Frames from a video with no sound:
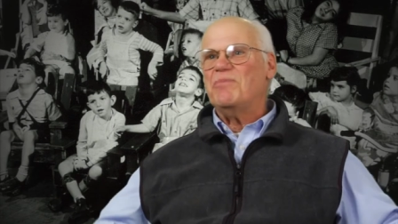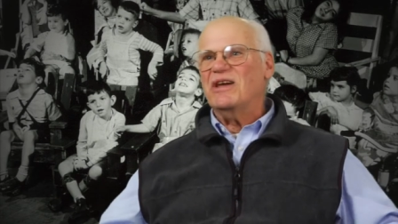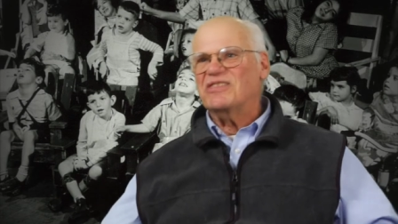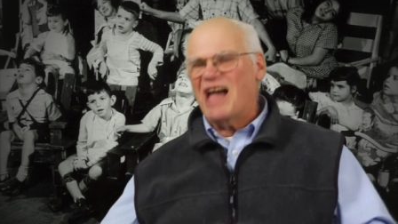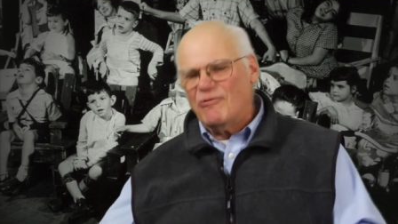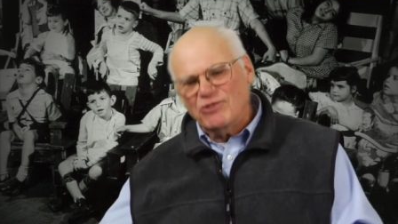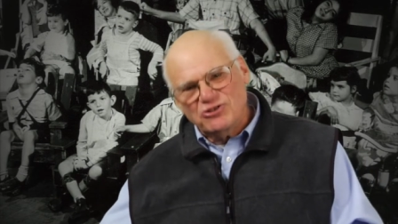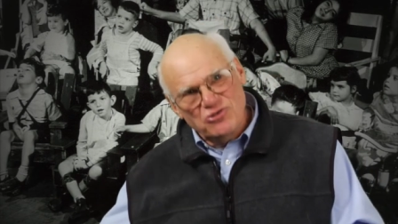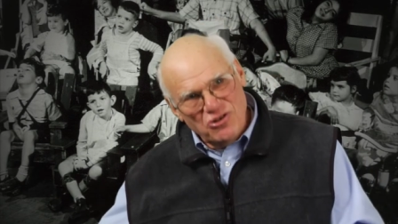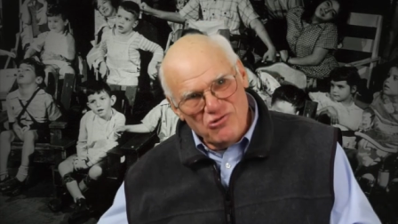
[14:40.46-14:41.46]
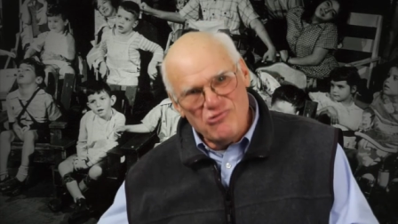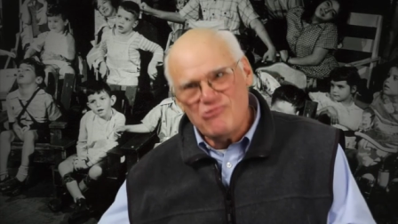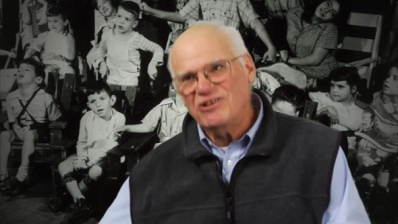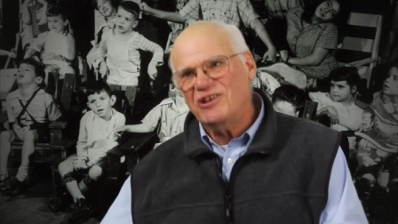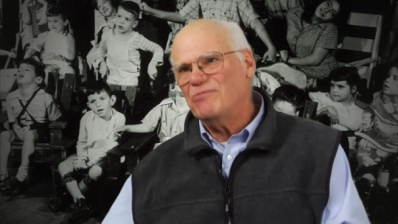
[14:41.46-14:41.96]
but that was
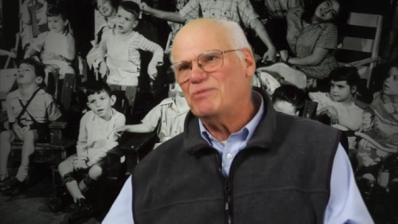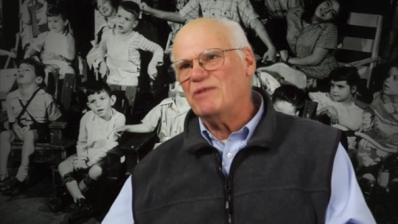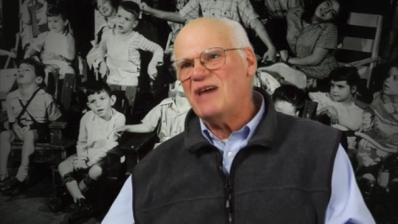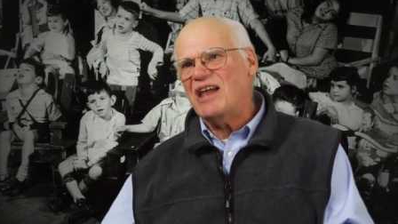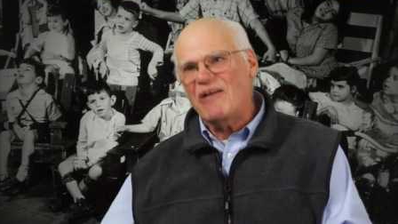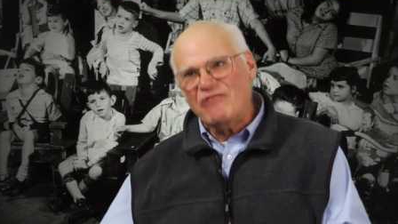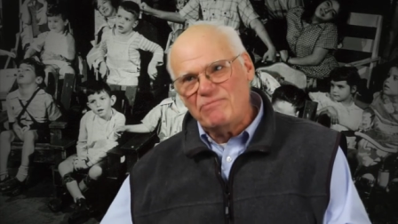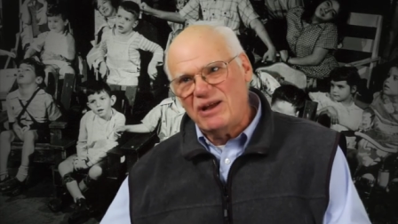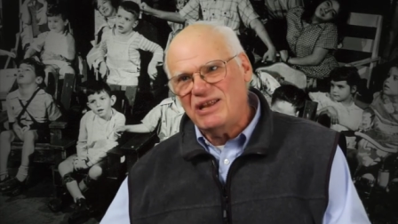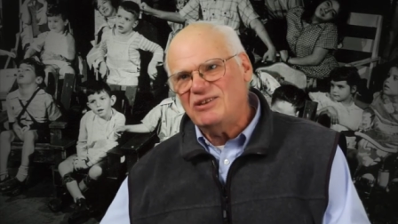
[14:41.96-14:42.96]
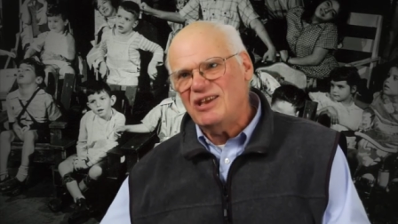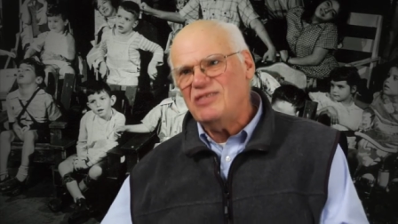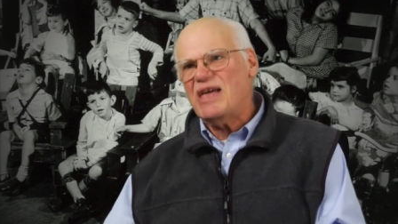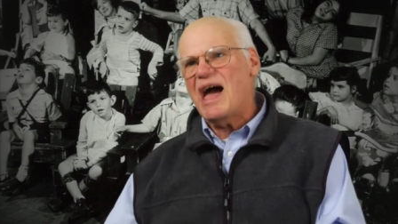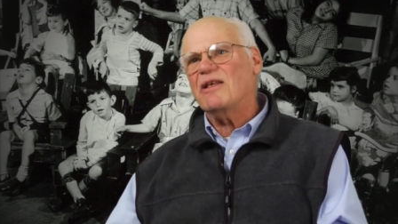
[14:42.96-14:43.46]
new a little bit. Not everybody
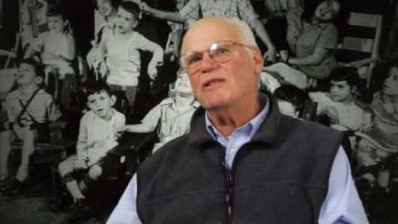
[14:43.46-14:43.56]
did that.